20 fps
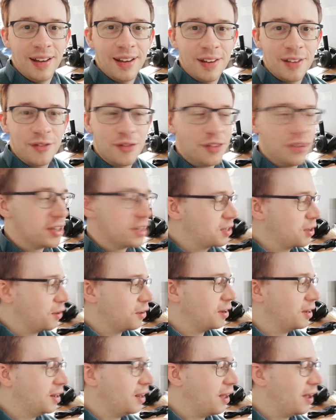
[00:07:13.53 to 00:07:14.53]
first got
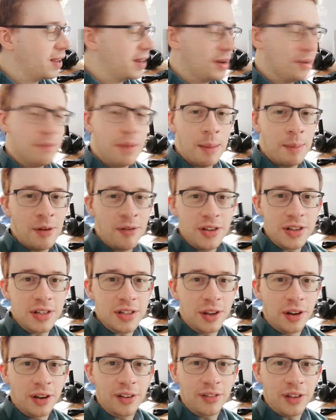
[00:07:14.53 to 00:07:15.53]
online and met my first
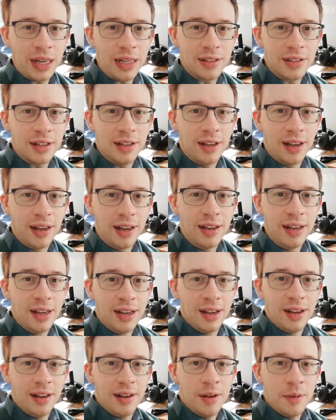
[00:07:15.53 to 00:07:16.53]
Sonic fans and
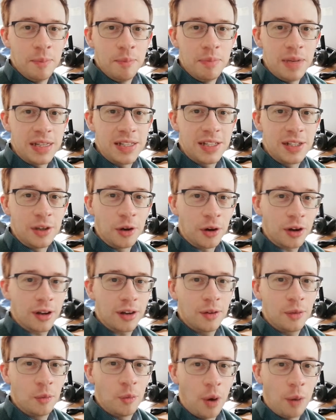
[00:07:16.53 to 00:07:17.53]

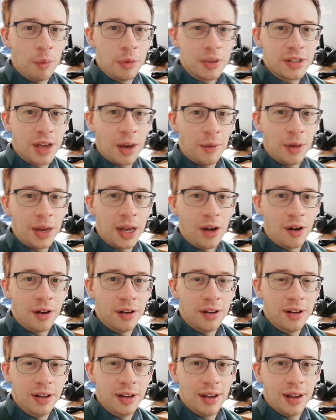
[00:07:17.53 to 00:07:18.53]
mistook what was going
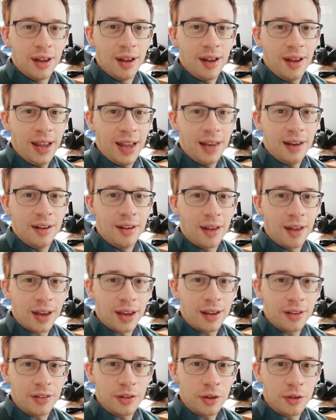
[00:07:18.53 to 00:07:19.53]
on in like
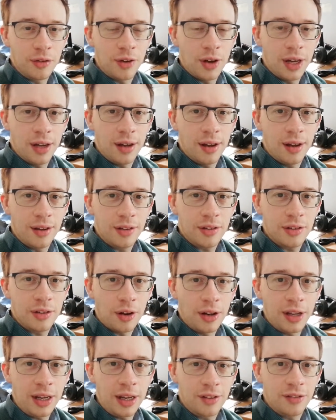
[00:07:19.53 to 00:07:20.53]
a sort of a
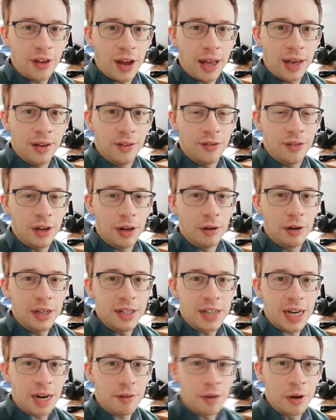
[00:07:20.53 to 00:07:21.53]
Sonic fan furry
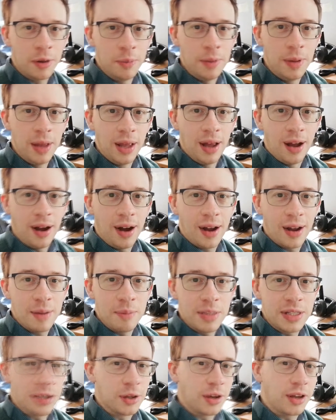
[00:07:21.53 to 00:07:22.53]
chat room. I
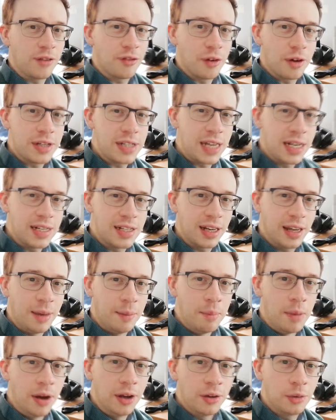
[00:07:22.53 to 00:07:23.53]
mistook it for essentially a
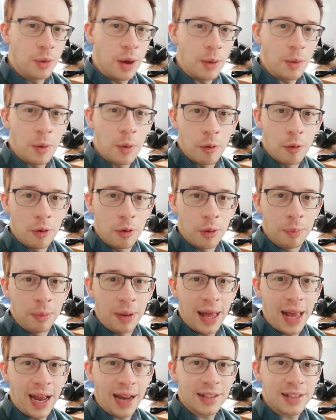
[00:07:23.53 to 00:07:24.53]
mud where we were all
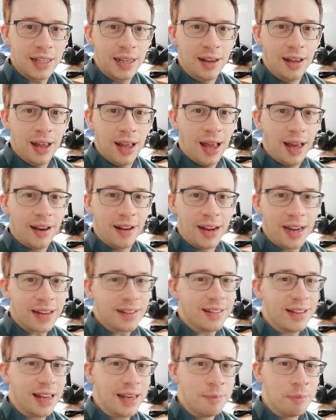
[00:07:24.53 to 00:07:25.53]
play acting, and I
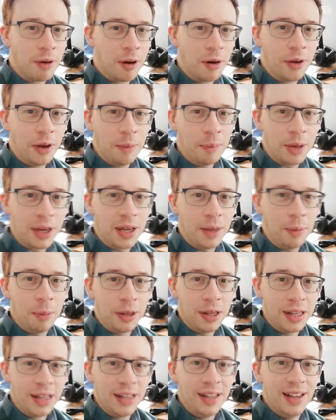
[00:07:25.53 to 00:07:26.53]
accidentally broke up a
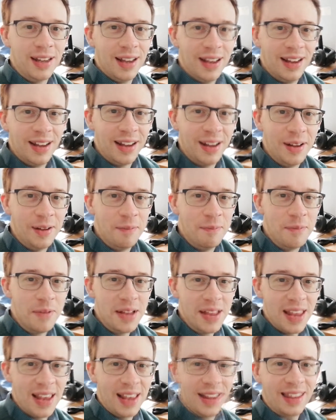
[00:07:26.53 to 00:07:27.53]
couple.
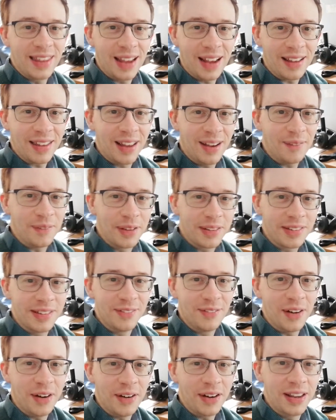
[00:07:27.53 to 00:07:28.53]
That wasn't
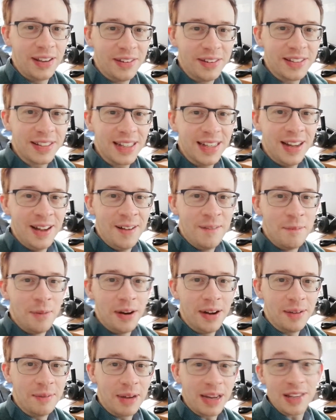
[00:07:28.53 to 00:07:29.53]
very good,
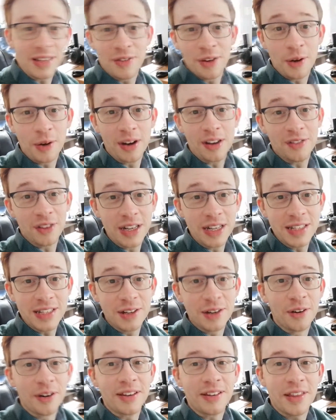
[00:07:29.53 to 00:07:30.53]
but it makes for quite a funny
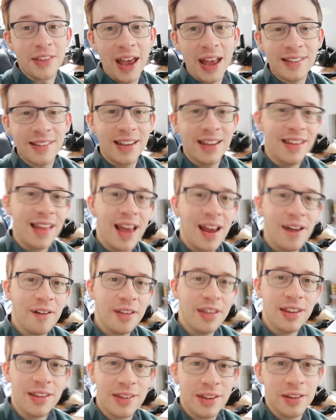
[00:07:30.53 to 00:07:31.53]
story. So that's in there,
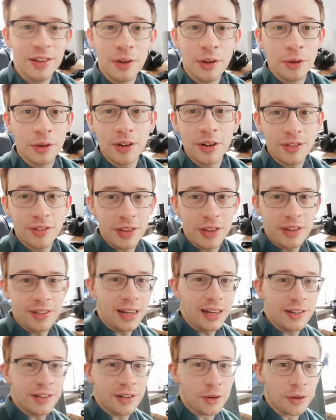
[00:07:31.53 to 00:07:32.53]
and there's all sorts of other
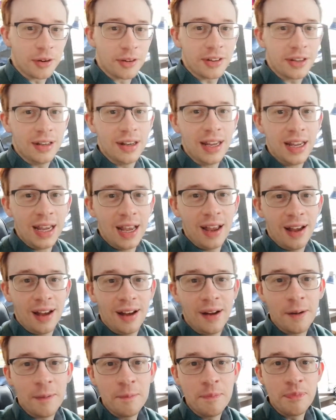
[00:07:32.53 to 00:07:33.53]
silly stories, and
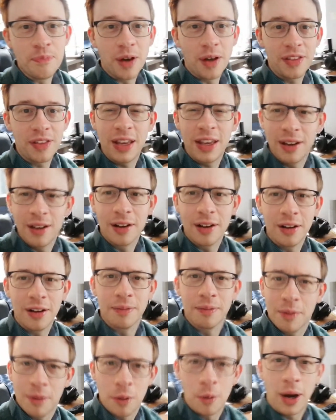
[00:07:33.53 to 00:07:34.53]
I think you're gonna
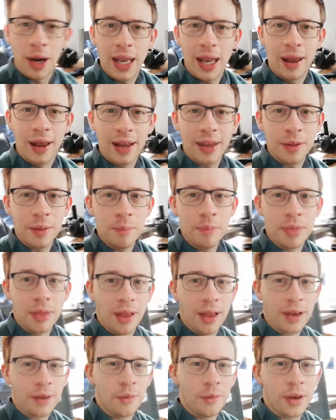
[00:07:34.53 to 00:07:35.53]
quite like them,
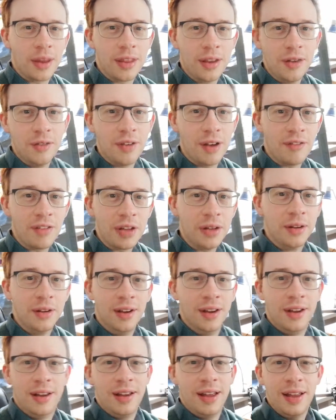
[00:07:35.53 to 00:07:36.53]
like whether you've ever
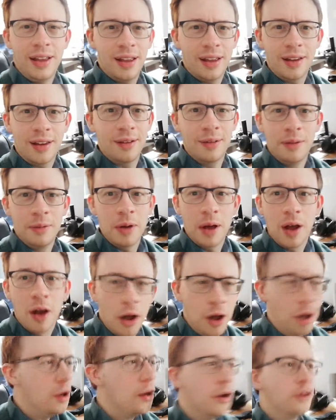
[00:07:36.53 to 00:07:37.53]

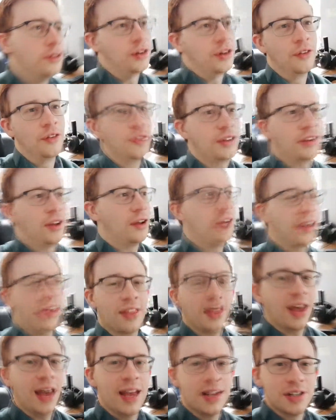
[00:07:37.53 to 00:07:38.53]
heard of Sonic
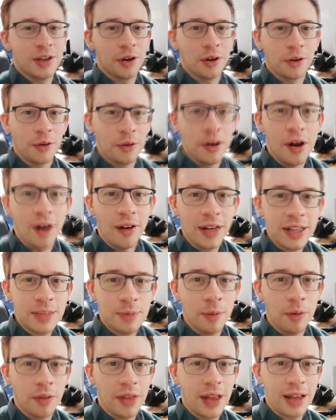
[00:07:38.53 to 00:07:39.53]
the Hedgehog or not.
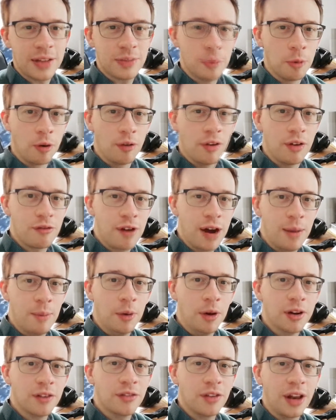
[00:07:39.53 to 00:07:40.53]
That's more of a
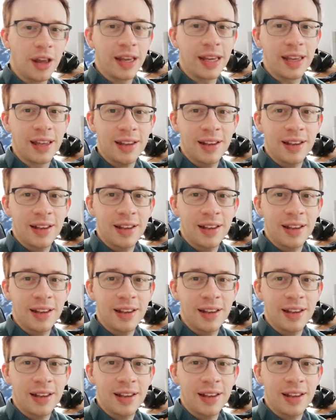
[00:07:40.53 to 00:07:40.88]
framework for like